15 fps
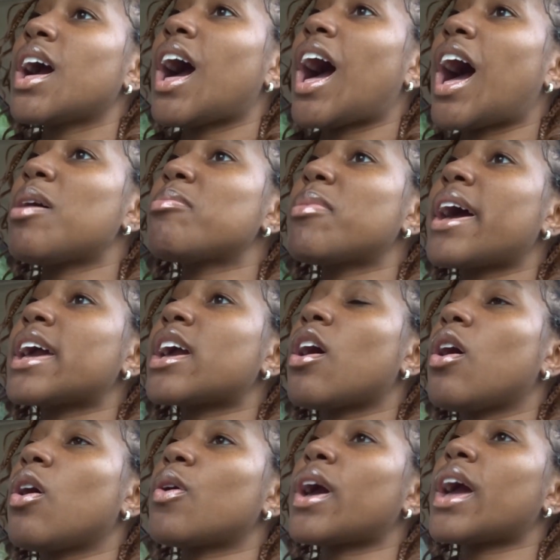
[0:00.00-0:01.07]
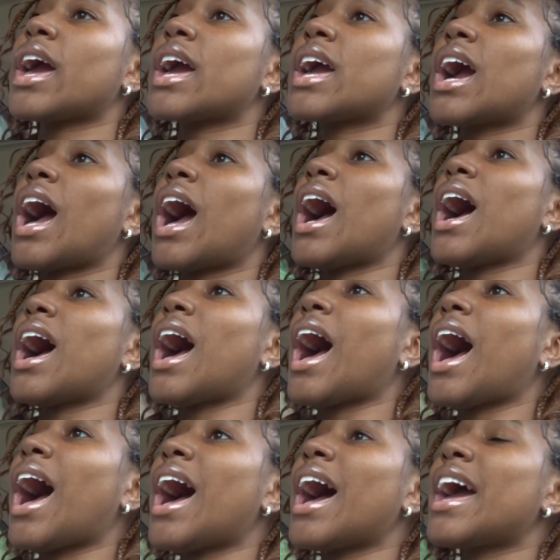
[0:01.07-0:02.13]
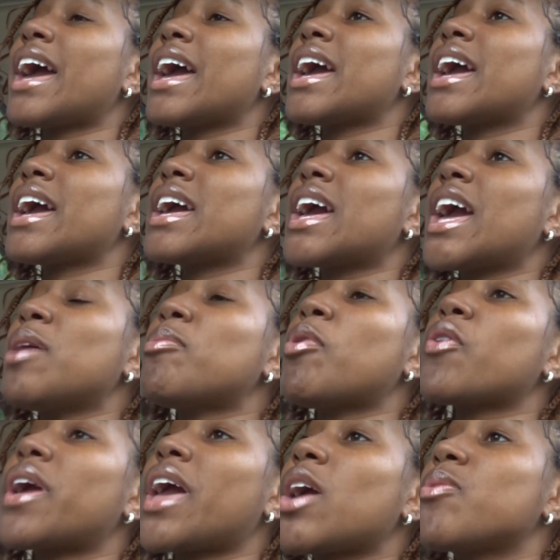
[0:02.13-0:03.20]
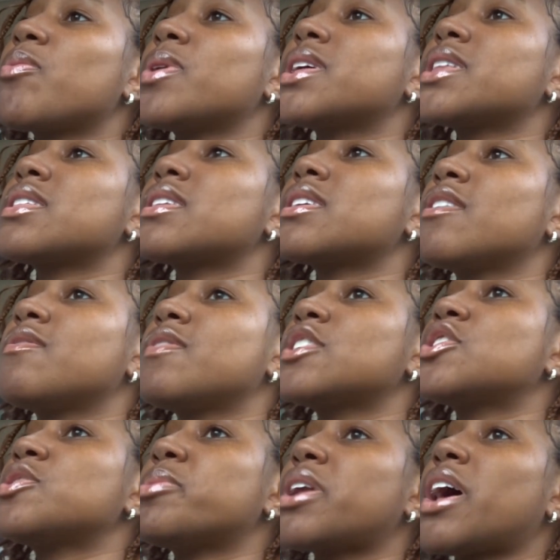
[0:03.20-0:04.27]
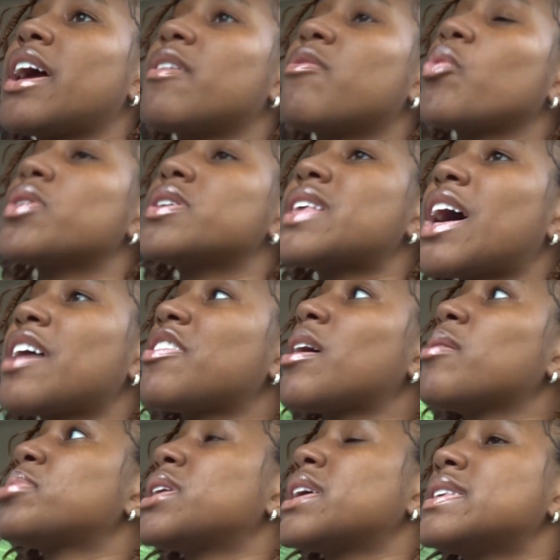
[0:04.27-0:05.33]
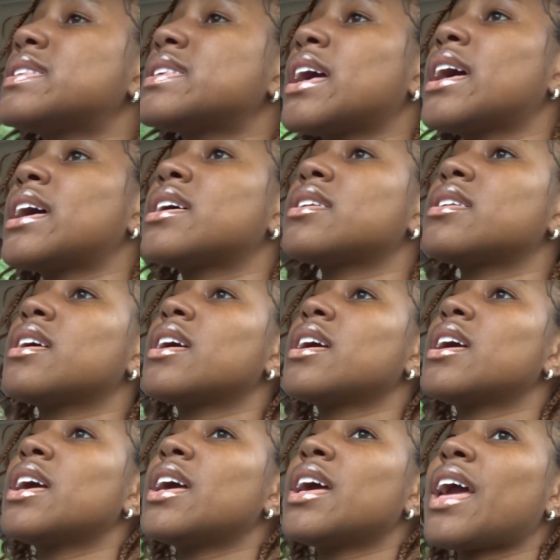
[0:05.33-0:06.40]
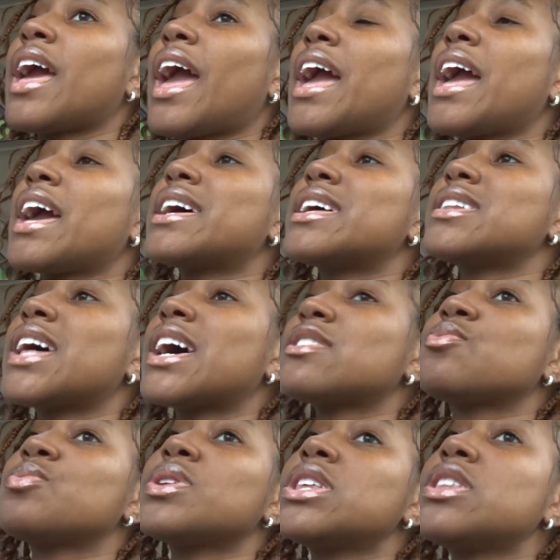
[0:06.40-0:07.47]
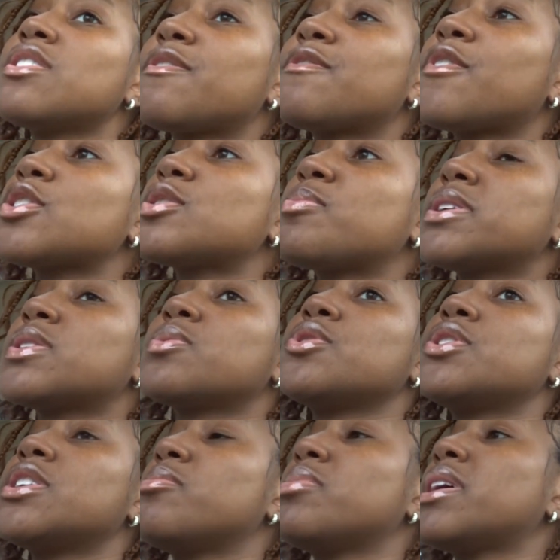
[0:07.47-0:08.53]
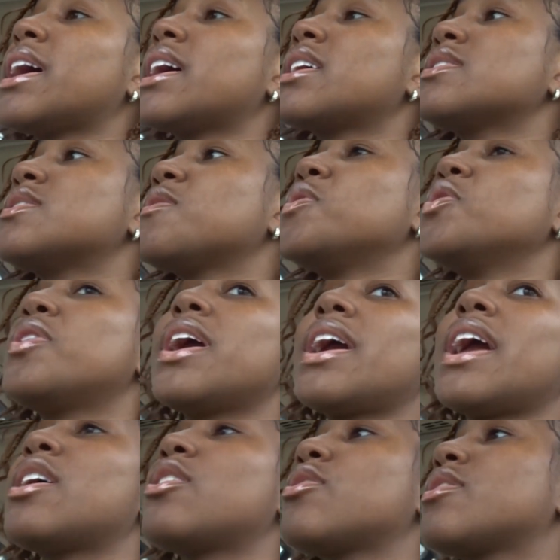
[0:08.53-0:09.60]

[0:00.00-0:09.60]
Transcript: I'm like, okay, I am okay with conviction, but not everyone is at that place yet. And that's really the first place where you need to be at, because if you can't handle